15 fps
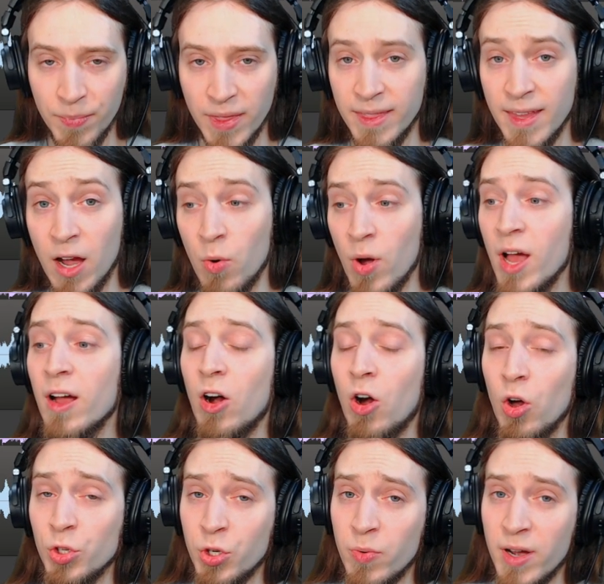Now,
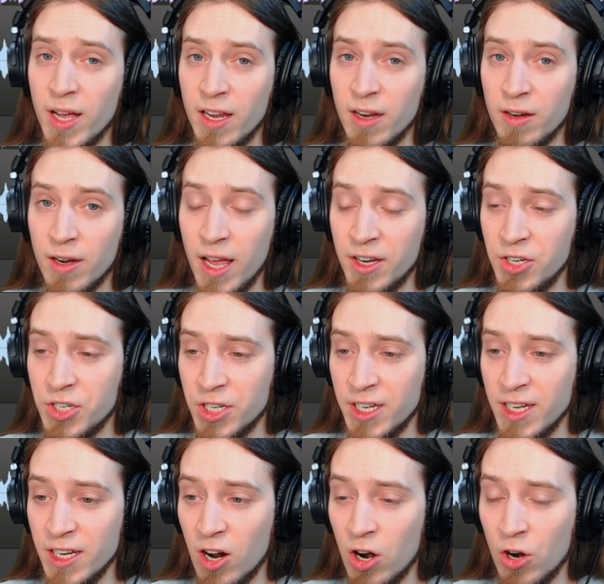audio and editing
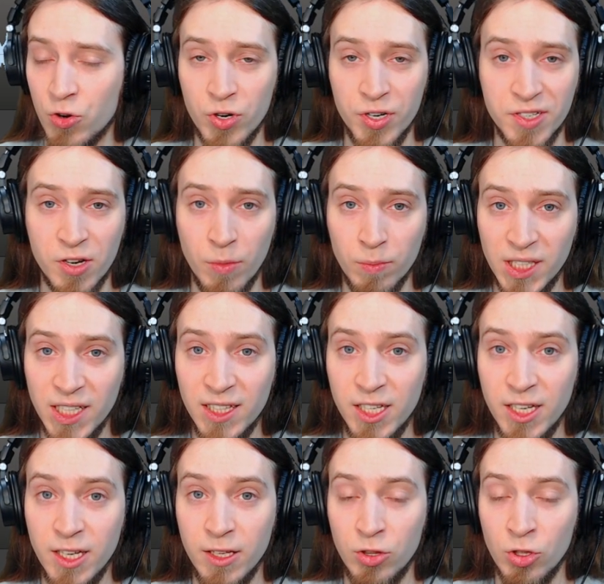in Ardour is
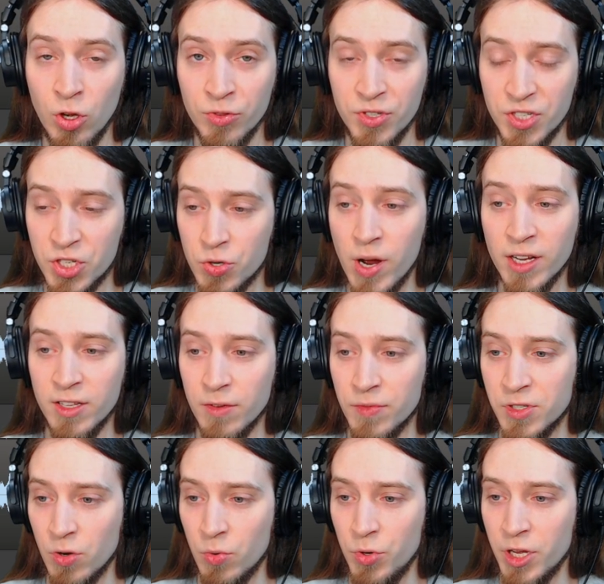completely non-destructive,
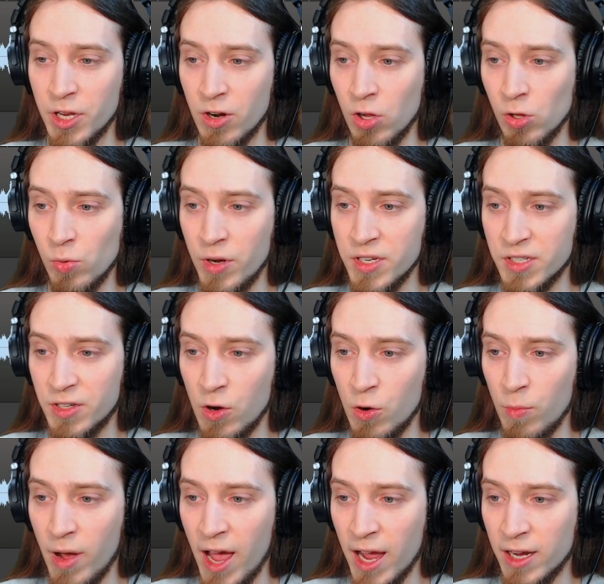so you can always go
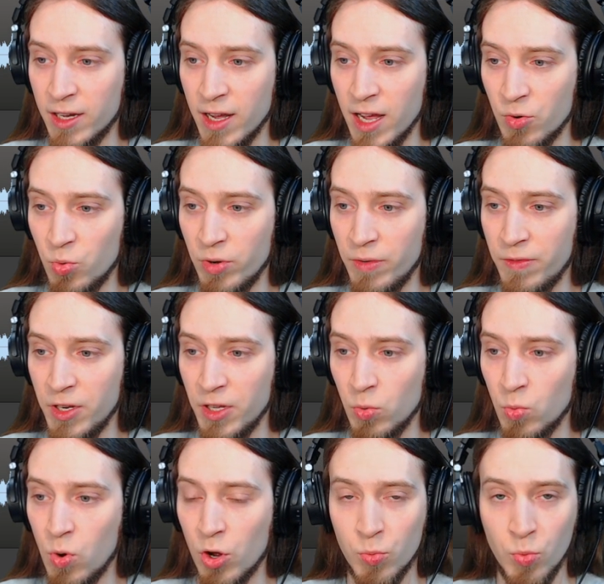back and reveal
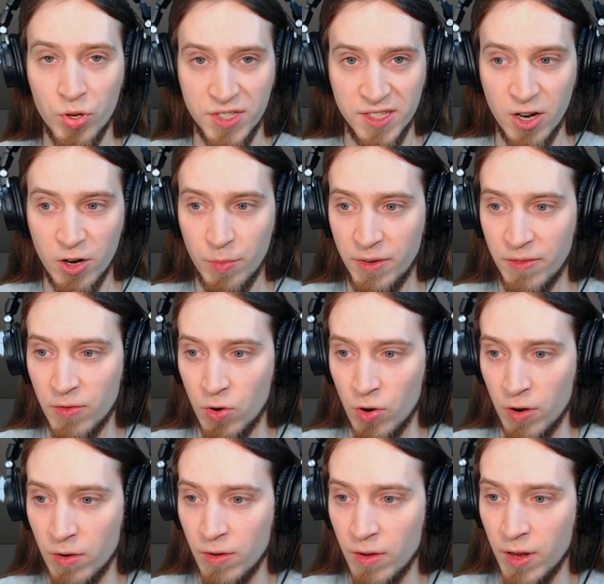what was there before.